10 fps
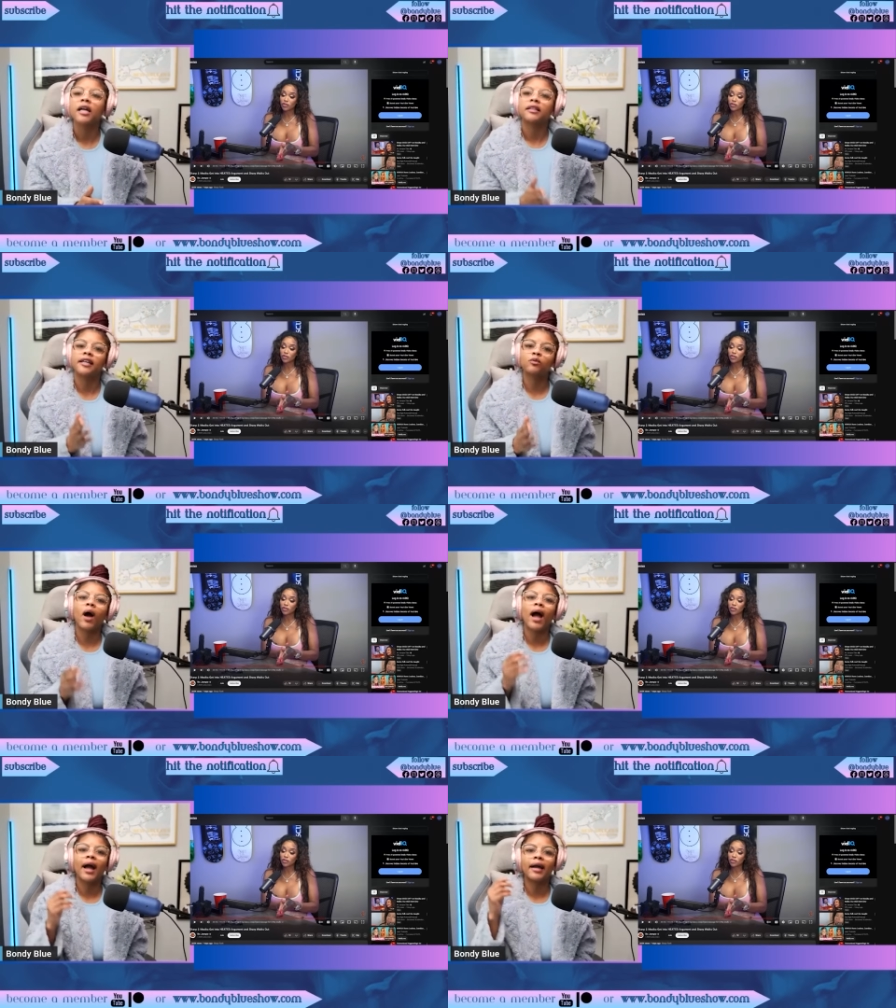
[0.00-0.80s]
That's
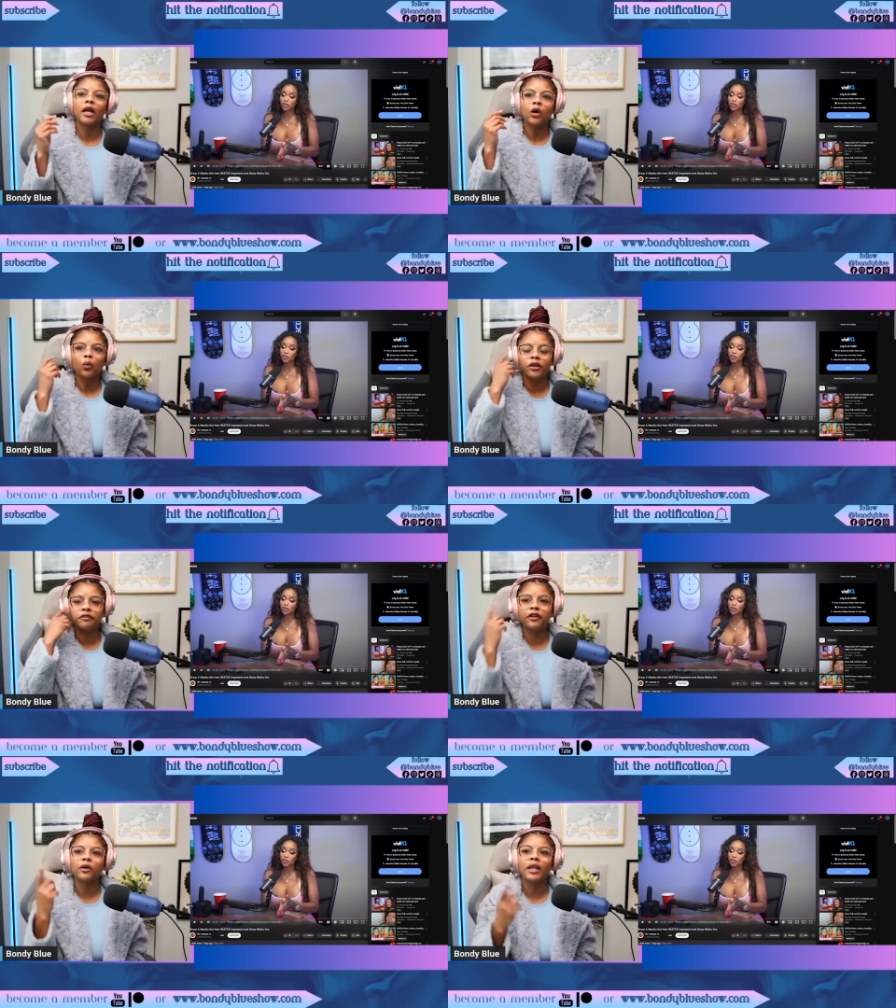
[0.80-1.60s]
why we
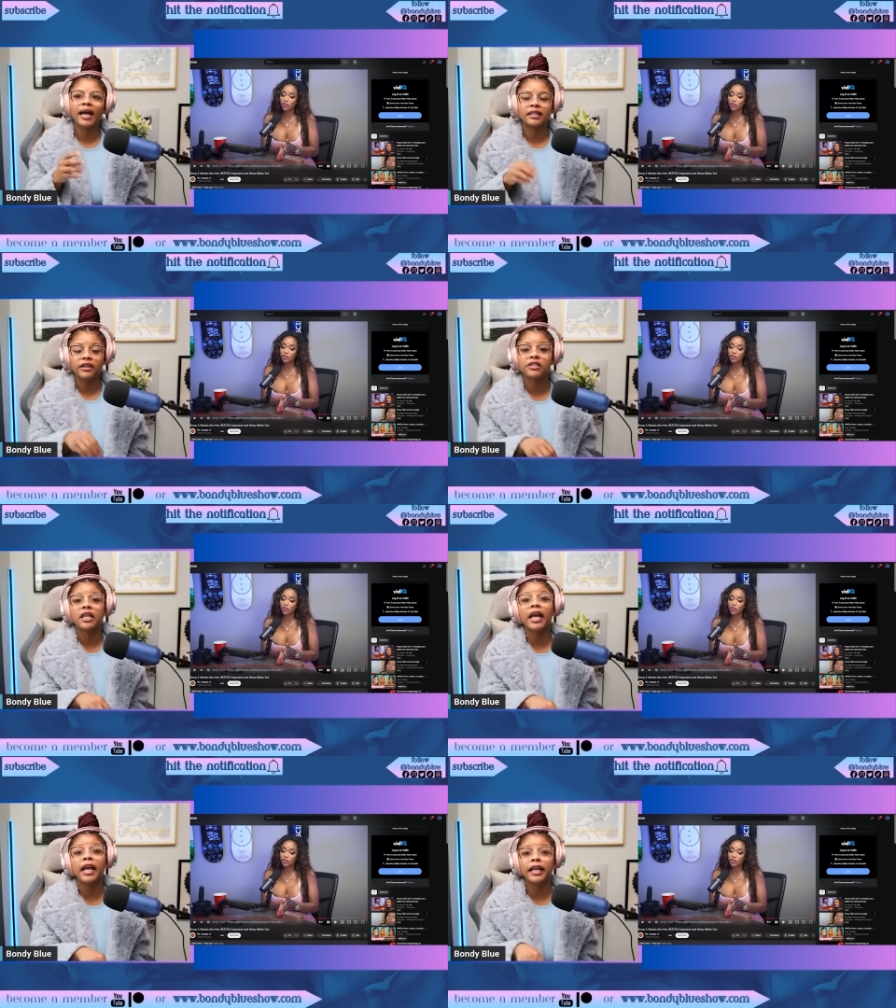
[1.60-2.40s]
feel like there's an
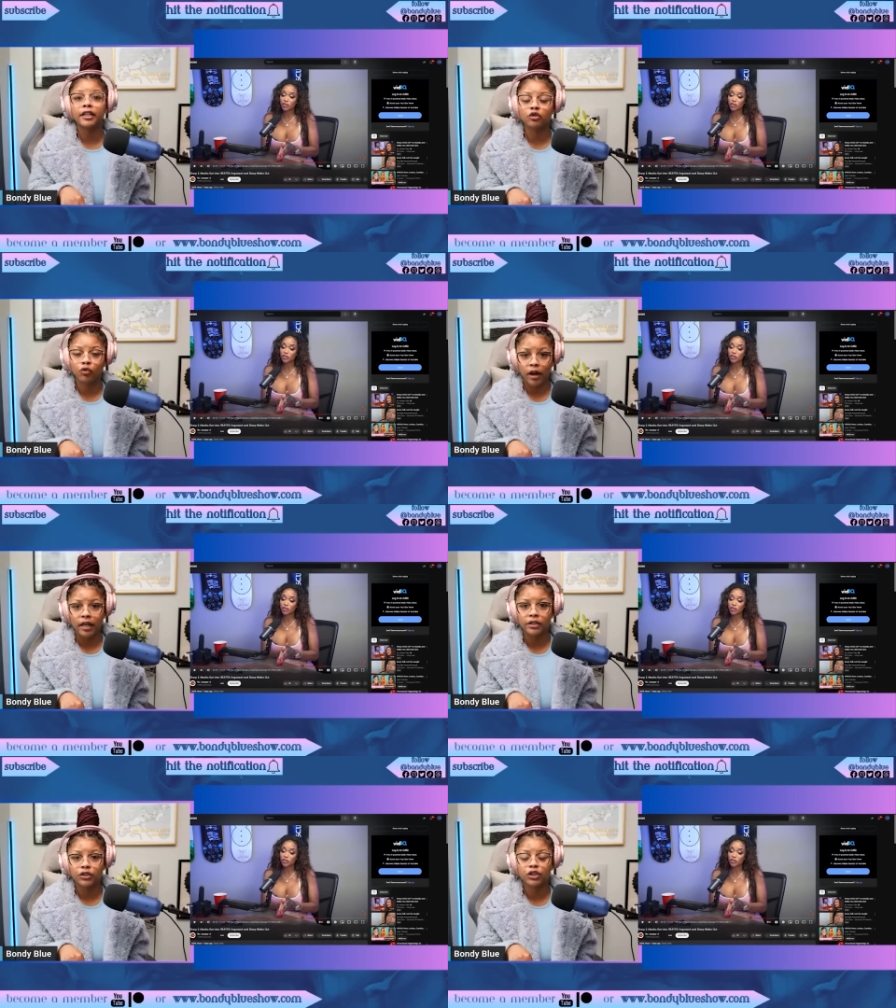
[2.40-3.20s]
age
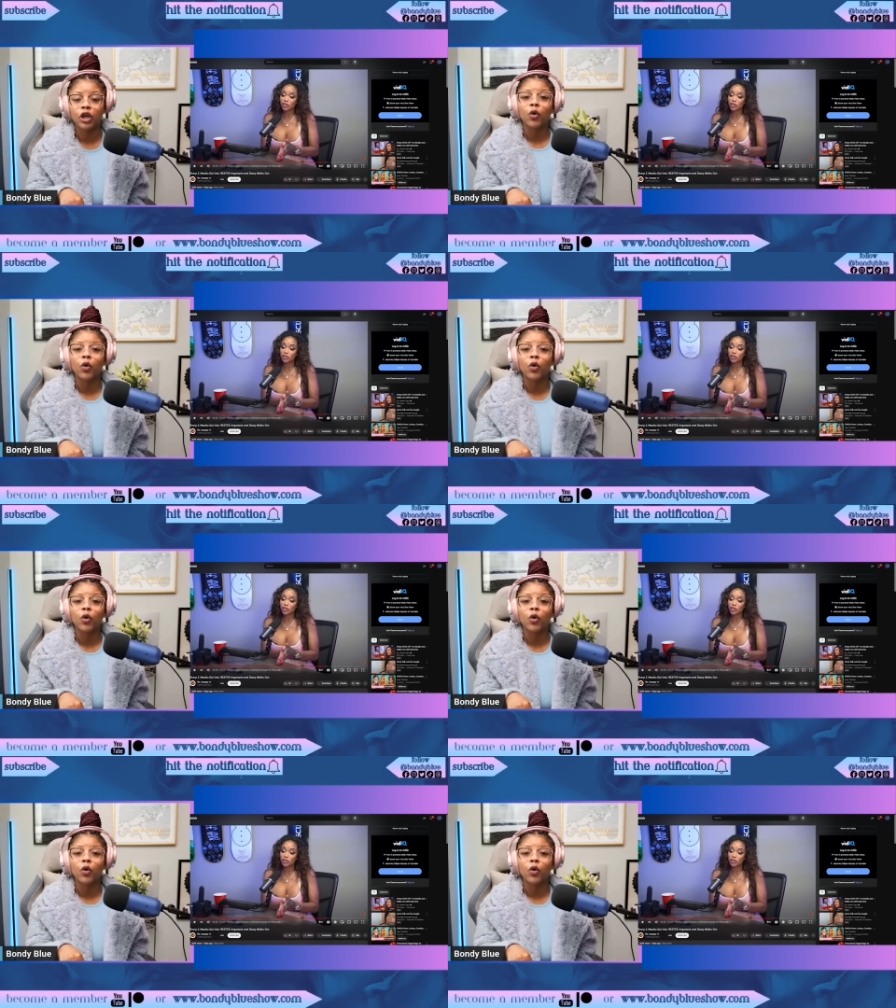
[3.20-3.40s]
range